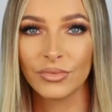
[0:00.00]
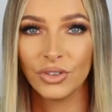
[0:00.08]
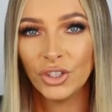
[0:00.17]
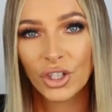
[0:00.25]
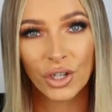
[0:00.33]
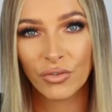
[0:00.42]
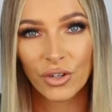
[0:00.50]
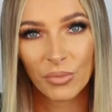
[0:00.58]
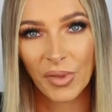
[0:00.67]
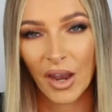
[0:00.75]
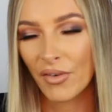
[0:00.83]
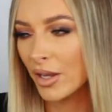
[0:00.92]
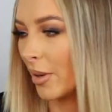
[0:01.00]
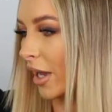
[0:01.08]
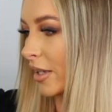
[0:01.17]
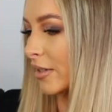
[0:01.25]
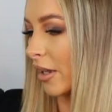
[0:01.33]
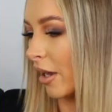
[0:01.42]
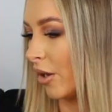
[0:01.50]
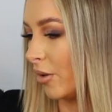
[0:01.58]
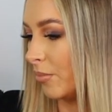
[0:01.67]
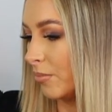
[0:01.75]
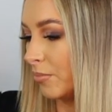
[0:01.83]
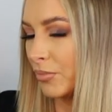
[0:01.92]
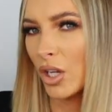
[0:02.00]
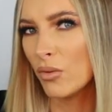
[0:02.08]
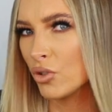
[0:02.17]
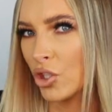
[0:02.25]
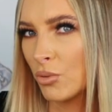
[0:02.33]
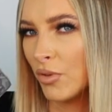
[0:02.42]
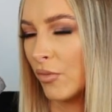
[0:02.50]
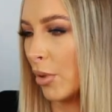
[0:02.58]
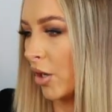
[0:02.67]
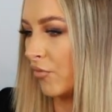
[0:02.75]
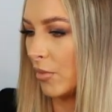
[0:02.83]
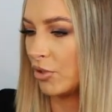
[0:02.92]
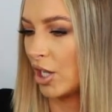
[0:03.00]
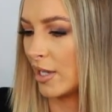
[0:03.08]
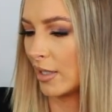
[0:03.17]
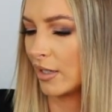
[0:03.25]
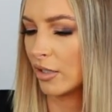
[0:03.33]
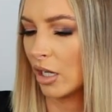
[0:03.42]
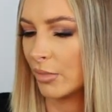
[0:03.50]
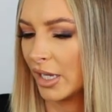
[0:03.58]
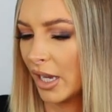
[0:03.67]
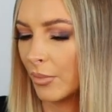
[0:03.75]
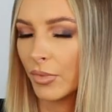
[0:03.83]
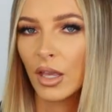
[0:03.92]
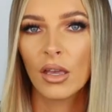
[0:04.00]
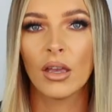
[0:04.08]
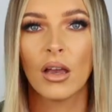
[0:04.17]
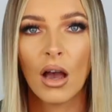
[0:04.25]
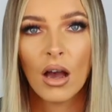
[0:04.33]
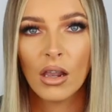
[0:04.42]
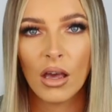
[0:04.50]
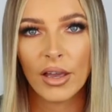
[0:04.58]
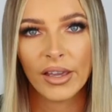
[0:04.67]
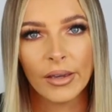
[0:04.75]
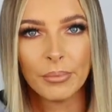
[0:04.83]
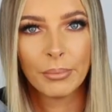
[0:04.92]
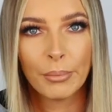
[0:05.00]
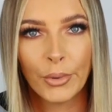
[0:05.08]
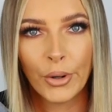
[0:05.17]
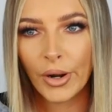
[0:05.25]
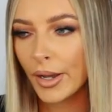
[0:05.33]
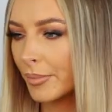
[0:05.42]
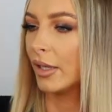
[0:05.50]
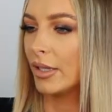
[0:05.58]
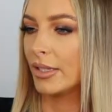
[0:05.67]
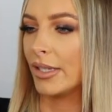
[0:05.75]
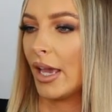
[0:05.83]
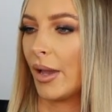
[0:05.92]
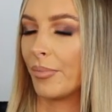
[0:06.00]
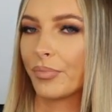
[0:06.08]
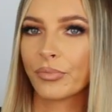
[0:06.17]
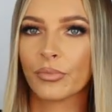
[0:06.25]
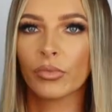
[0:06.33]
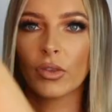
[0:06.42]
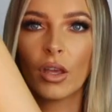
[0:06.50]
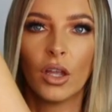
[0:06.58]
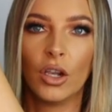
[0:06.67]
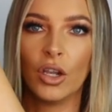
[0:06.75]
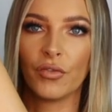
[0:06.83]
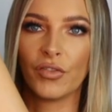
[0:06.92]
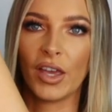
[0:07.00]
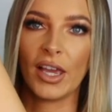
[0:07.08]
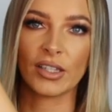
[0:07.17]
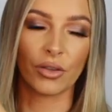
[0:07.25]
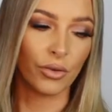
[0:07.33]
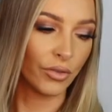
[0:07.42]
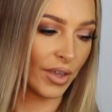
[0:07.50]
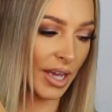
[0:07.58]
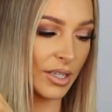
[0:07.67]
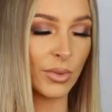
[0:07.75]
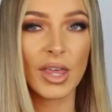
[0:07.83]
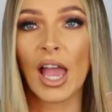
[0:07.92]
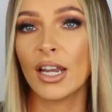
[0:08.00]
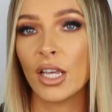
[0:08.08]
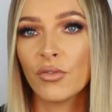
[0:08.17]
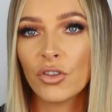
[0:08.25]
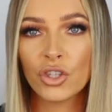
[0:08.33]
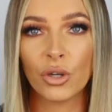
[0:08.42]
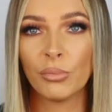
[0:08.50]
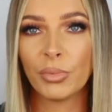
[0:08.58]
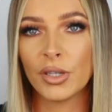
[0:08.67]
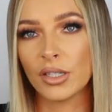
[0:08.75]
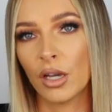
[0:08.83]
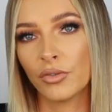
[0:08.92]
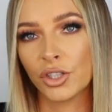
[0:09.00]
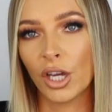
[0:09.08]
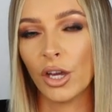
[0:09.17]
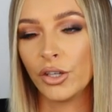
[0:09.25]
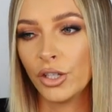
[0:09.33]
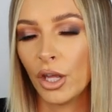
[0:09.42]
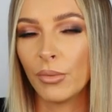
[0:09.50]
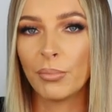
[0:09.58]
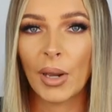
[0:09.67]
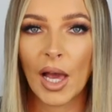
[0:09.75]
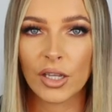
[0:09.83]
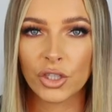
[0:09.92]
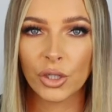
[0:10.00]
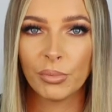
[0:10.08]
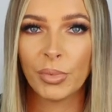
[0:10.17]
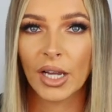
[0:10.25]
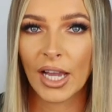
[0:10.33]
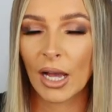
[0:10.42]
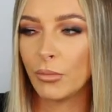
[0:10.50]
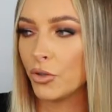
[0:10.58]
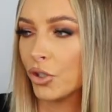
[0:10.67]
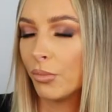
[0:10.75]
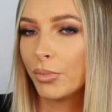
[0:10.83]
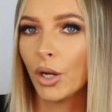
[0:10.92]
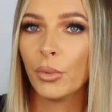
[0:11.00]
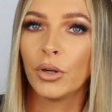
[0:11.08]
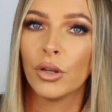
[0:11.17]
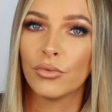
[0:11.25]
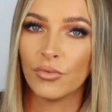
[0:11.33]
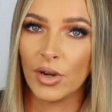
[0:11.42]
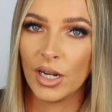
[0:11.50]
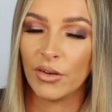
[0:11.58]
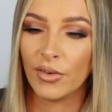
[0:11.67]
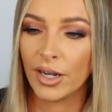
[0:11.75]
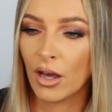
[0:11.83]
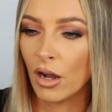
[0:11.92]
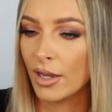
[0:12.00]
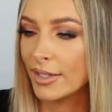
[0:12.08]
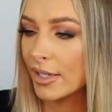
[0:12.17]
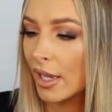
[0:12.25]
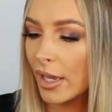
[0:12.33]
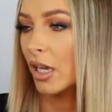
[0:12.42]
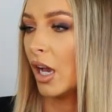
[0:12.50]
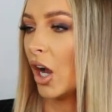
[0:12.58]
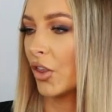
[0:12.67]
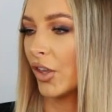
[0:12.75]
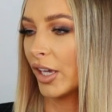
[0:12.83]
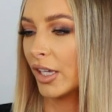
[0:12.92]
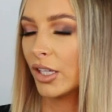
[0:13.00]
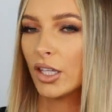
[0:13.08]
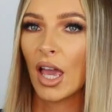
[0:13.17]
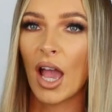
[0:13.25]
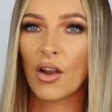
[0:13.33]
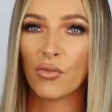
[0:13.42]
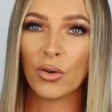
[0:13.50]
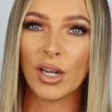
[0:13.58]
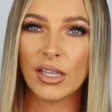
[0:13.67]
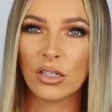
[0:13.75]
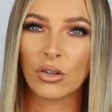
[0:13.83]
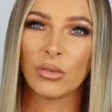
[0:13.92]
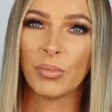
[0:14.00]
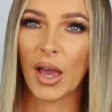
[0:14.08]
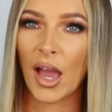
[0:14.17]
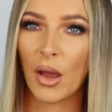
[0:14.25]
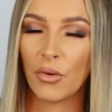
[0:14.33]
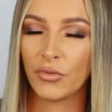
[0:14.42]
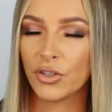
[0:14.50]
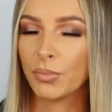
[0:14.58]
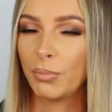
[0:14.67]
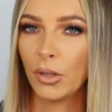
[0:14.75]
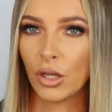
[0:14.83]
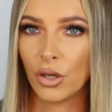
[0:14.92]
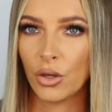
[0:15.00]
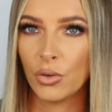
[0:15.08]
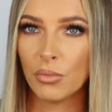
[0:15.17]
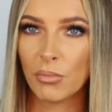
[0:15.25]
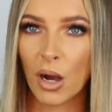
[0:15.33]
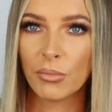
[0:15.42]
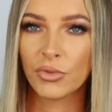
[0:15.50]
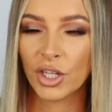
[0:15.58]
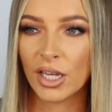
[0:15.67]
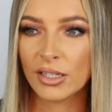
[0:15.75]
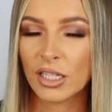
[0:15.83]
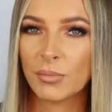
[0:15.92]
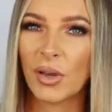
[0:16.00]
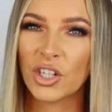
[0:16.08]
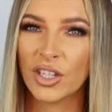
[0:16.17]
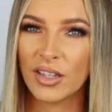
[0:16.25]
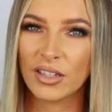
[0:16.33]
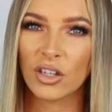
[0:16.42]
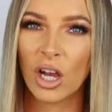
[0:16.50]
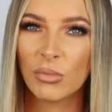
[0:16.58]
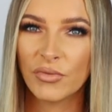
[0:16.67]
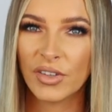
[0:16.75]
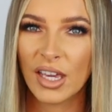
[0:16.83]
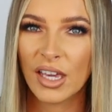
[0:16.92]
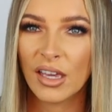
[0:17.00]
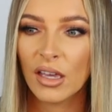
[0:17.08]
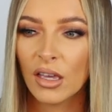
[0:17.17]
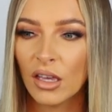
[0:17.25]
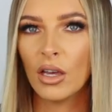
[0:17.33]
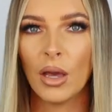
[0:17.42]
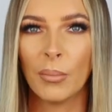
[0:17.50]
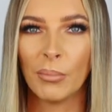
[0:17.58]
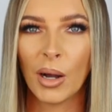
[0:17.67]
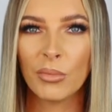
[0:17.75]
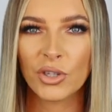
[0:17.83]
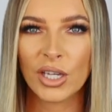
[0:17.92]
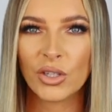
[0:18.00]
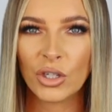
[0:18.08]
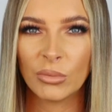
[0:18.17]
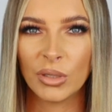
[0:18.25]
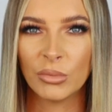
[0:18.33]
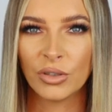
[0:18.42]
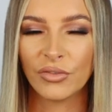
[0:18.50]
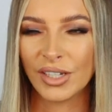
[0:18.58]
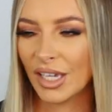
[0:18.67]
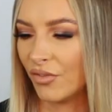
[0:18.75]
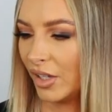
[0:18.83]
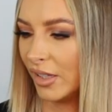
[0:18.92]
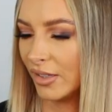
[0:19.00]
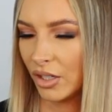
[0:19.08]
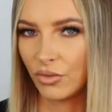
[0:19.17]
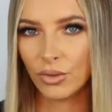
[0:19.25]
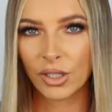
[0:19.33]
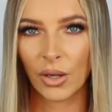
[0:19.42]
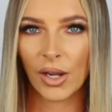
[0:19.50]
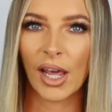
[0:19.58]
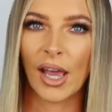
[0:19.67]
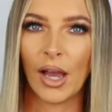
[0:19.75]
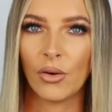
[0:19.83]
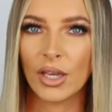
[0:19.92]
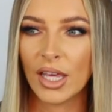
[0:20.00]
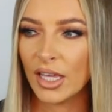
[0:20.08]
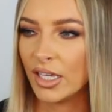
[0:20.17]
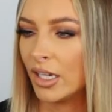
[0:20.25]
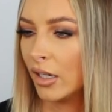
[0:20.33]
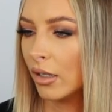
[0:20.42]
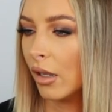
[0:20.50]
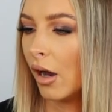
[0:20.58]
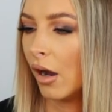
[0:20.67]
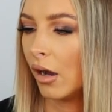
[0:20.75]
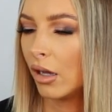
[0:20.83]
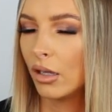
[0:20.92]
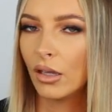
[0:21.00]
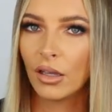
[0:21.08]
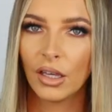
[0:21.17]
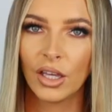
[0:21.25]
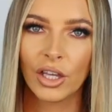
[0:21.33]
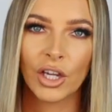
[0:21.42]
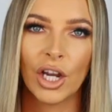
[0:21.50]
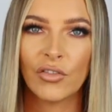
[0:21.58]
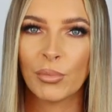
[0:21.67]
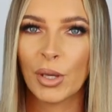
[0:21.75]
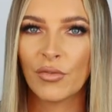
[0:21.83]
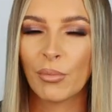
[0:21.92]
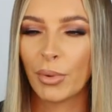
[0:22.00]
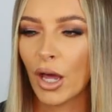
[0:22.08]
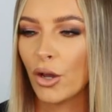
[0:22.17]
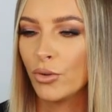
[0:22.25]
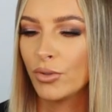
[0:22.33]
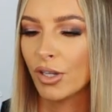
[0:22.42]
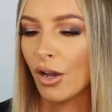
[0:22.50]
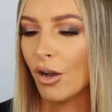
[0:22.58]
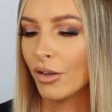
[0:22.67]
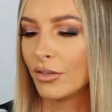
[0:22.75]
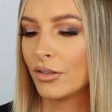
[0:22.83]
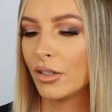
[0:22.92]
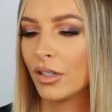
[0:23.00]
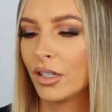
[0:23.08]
you're covered up there anyway. So don't judge me for buying ripped jeans at this time of year. I like them, all right? So yeah, love these. I thought these, with any of the jumpers that I've shown, you know, black jumper, camel jumper would look really, really nice. I think everyone needs a good pair of just blue mom jeans, especially this time of year. Mom jeans are a bit more forgiving. So if you're going out, eating a lot, gonna have a bit of a bloat on,